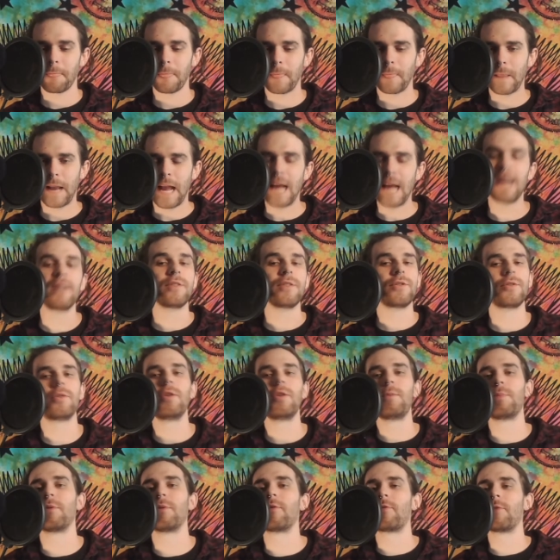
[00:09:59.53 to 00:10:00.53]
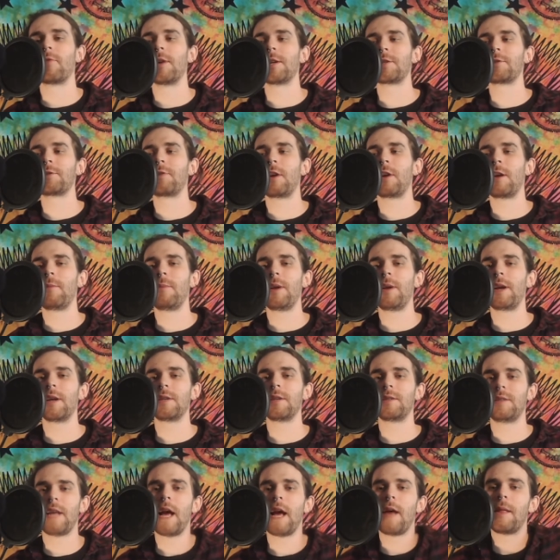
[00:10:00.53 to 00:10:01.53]
That is super frustrating
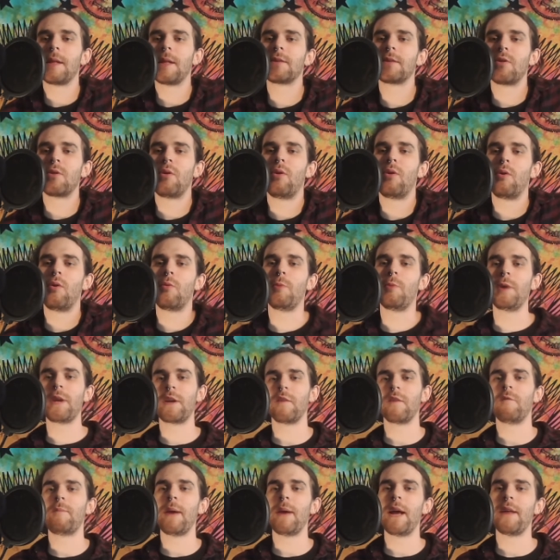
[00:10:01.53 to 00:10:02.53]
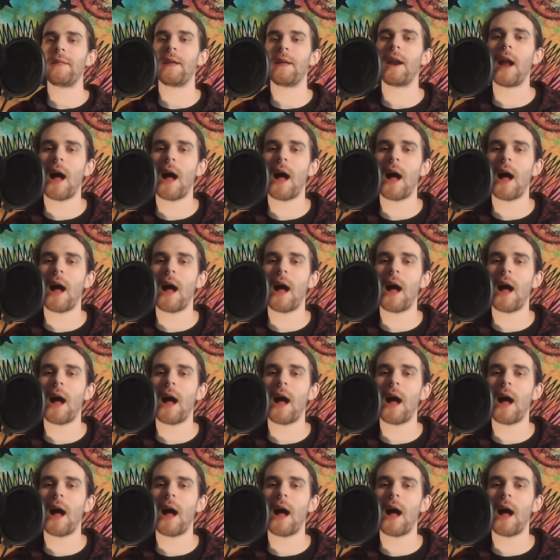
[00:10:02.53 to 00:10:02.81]
because now that's a whole week of pay that